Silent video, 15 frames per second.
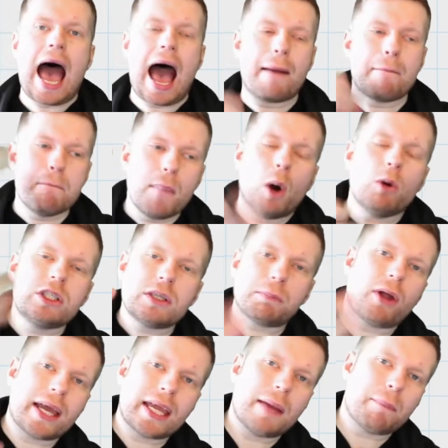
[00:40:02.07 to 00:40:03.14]
and
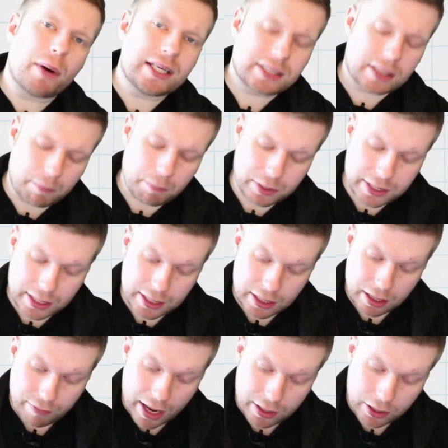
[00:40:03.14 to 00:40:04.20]
multiplying it by some
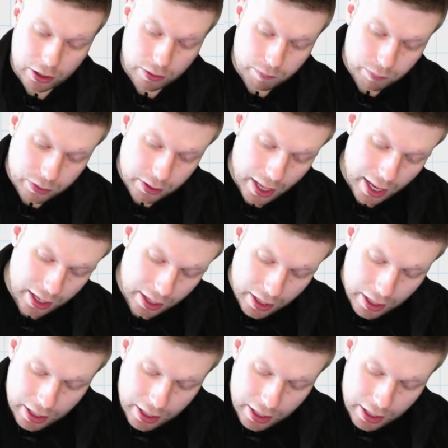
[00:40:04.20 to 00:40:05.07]
particular value, okay?